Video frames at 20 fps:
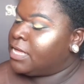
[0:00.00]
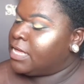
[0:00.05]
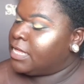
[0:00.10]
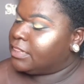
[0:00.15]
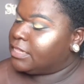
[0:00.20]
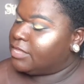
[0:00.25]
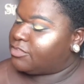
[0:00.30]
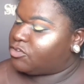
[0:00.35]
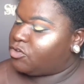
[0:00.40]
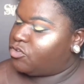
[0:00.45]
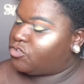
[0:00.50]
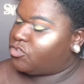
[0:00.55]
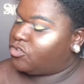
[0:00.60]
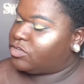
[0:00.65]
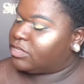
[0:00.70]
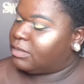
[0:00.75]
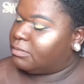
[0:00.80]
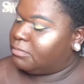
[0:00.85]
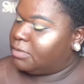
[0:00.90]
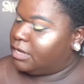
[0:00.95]
There's also
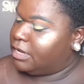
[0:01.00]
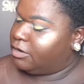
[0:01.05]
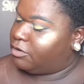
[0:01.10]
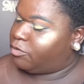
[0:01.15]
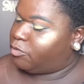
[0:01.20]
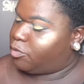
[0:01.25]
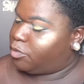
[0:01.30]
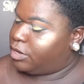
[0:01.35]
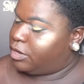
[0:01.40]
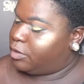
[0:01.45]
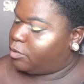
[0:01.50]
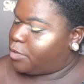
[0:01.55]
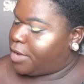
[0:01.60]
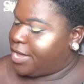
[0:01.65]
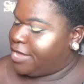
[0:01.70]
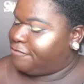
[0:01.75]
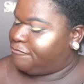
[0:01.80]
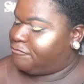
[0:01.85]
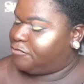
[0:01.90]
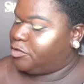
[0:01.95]

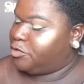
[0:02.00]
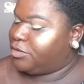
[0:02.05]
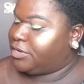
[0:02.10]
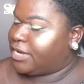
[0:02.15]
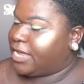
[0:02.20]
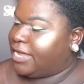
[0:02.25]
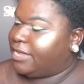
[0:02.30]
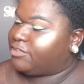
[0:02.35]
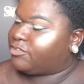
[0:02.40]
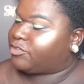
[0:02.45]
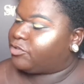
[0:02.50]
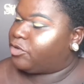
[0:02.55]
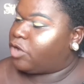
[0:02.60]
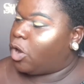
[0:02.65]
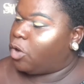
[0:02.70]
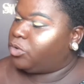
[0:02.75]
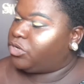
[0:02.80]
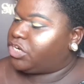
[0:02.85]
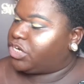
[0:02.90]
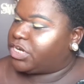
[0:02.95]
quite a few nice
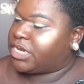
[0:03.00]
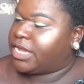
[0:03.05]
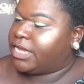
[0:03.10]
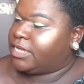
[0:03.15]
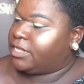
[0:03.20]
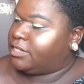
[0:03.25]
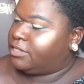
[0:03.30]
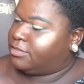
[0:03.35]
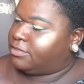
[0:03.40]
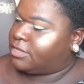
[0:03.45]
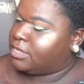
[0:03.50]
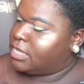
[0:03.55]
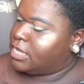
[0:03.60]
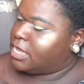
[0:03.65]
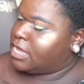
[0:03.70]
gold shades,